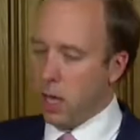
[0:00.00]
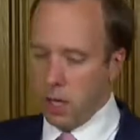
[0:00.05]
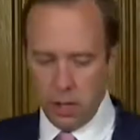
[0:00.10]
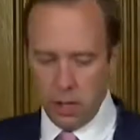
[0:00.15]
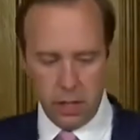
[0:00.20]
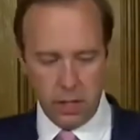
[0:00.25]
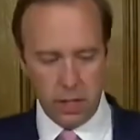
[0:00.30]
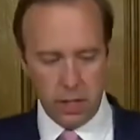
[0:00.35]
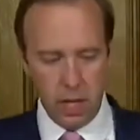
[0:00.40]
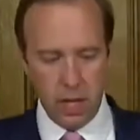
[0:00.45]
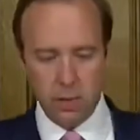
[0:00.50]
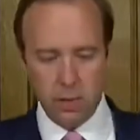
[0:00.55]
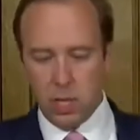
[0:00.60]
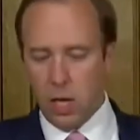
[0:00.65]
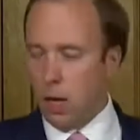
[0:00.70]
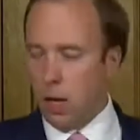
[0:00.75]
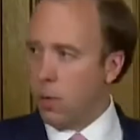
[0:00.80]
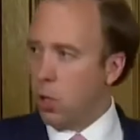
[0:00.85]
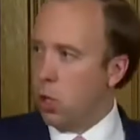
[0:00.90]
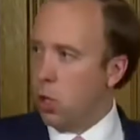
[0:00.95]
And at the same
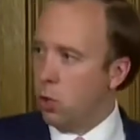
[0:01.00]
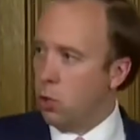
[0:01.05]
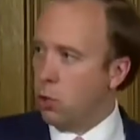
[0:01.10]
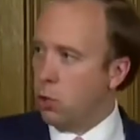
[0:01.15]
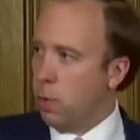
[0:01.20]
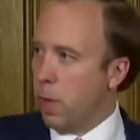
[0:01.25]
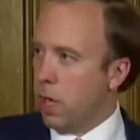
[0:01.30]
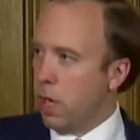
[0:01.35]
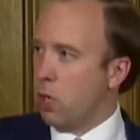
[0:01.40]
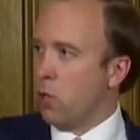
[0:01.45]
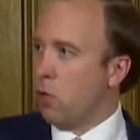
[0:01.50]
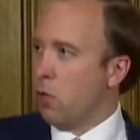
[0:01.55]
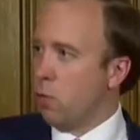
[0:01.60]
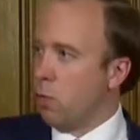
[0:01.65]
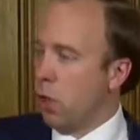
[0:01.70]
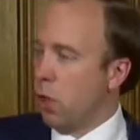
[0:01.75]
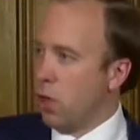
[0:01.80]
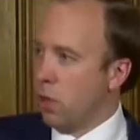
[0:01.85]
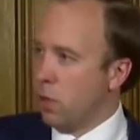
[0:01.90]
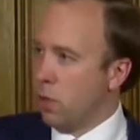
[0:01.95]
time, a huge package
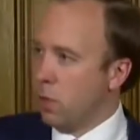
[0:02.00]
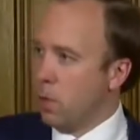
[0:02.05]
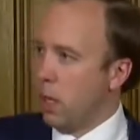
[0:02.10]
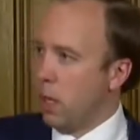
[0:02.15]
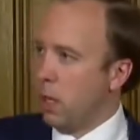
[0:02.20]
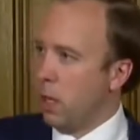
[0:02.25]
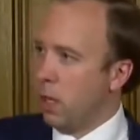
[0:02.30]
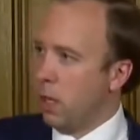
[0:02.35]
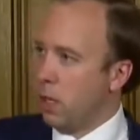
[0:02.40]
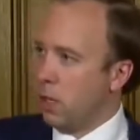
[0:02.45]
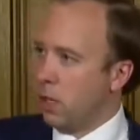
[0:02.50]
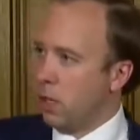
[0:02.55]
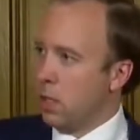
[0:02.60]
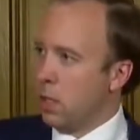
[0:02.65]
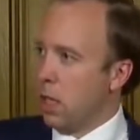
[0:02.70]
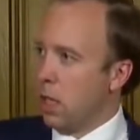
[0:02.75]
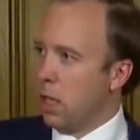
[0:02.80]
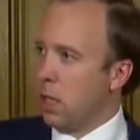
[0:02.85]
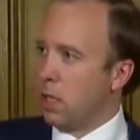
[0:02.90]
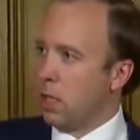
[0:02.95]
of work that's being
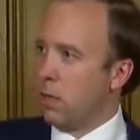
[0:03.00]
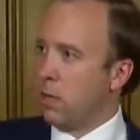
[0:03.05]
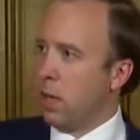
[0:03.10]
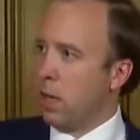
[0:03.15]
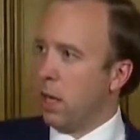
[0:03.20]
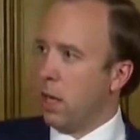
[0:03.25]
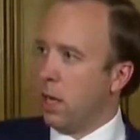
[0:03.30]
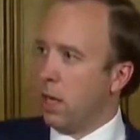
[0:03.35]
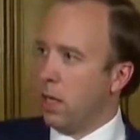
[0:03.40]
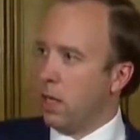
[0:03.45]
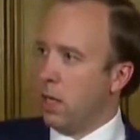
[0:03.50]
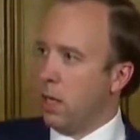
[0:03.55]
undertaken by